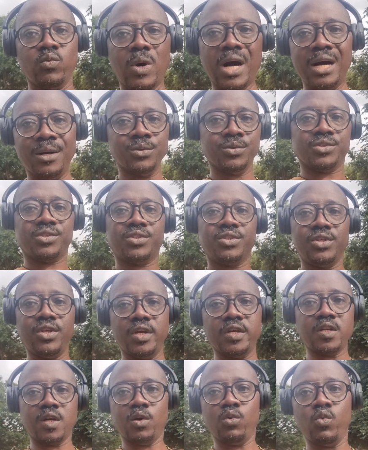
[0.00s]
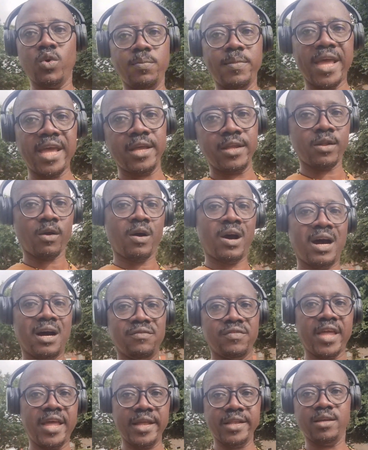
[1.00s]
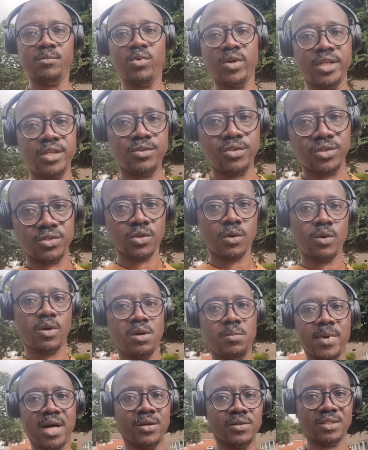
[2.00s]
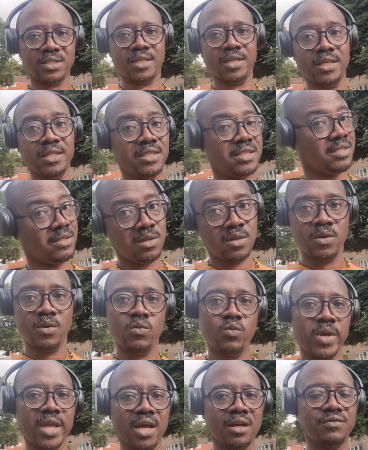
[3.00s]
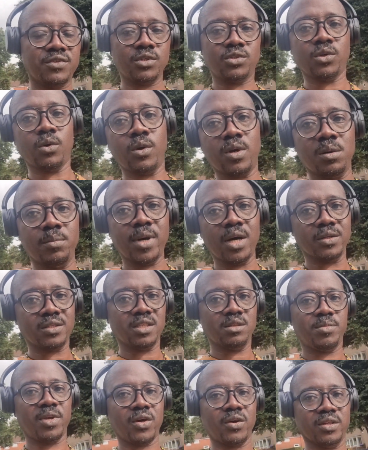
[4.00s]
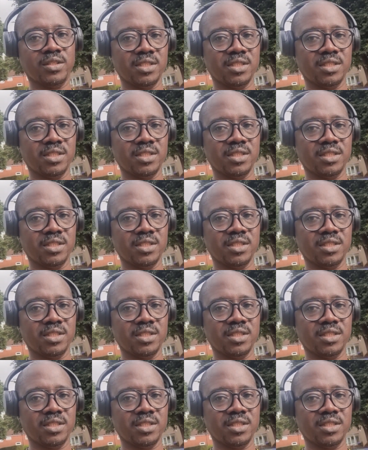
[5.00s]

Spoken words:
whilst, you know, we may not have anybody to talk about it, we have to talk about it because